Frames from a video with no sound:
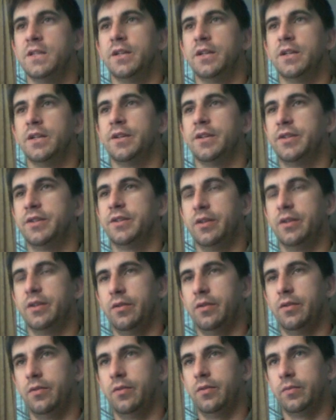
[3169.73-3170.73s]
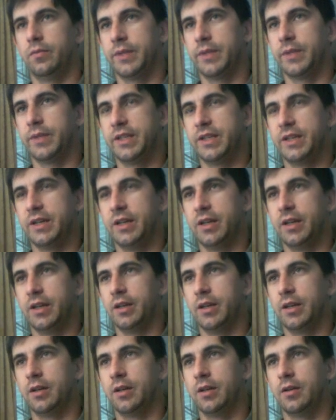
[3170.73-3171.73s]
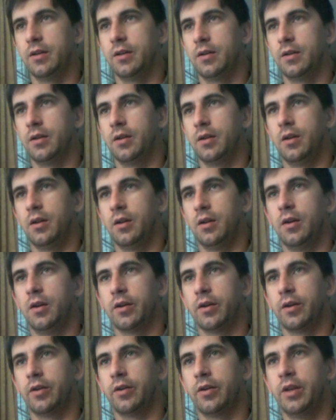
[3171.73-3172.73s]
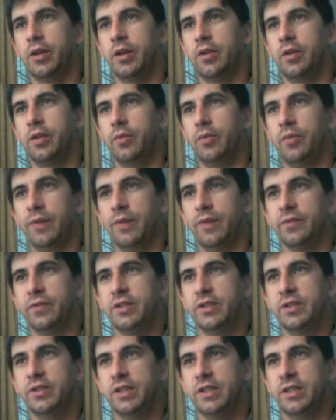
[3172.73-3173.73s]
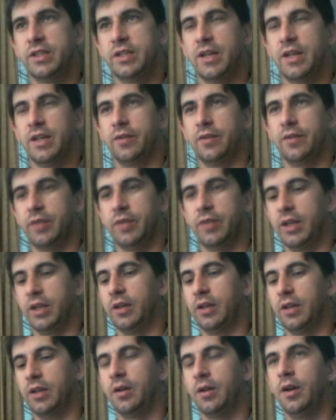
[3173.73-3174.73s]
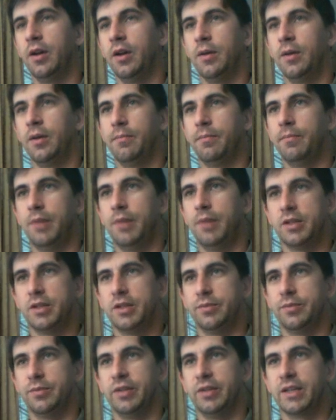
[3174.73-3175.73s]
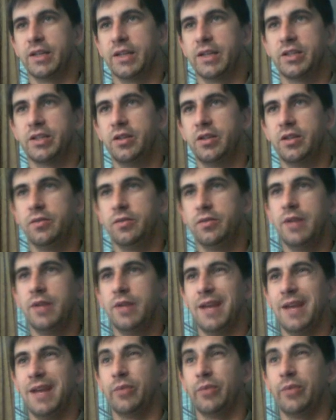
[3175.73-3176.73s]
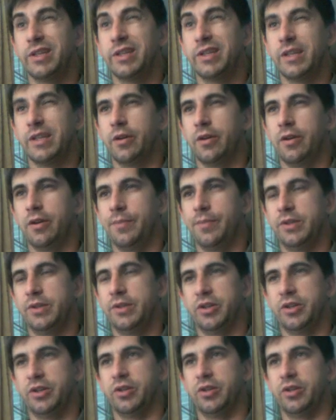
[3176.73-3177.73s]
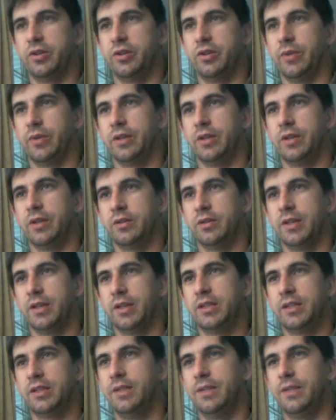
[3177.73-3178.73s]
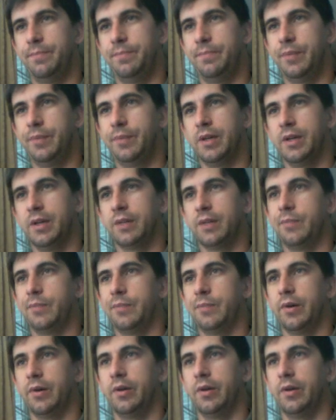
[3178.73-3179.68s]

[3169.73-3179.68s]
So we say our grid node reference is now the possible next node, and we set our position to it. That's the big part.